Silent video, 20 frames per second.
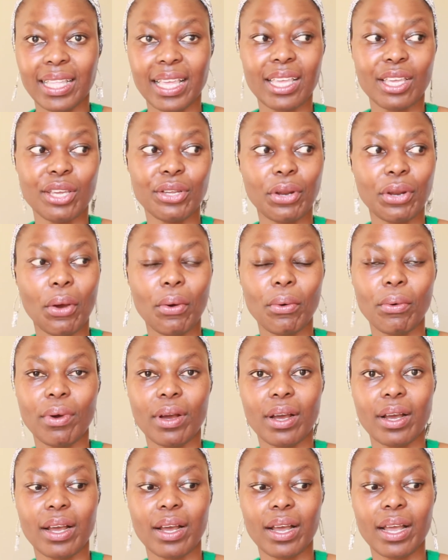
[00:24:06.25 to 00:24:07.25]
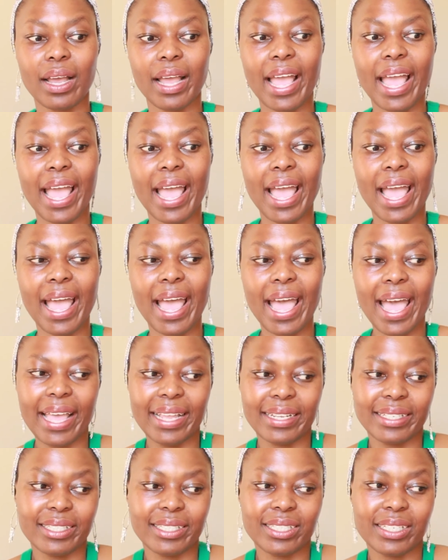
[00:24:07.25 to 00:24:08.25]
you know,
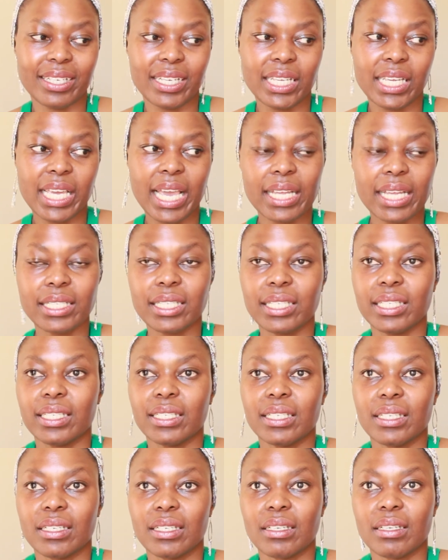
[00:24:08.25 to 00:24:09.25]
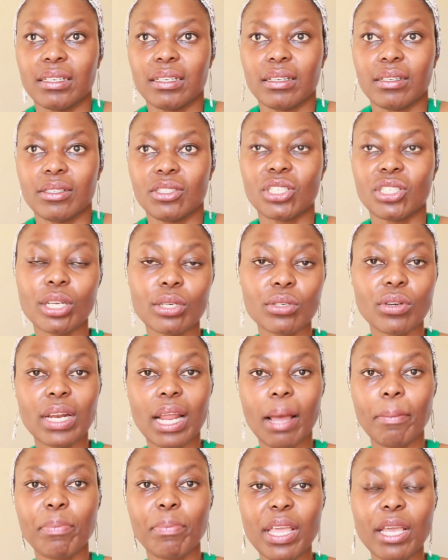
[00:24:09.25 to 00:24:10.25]
and yet children
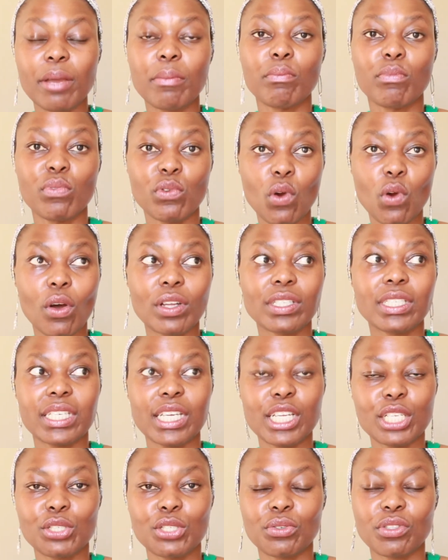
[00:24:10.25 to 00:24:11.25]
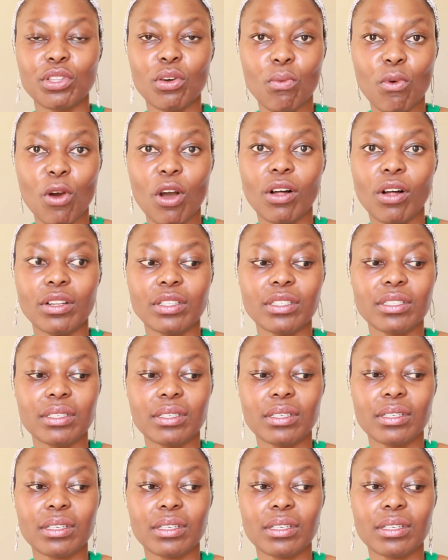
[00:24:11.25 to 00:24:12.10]
are being brought into the world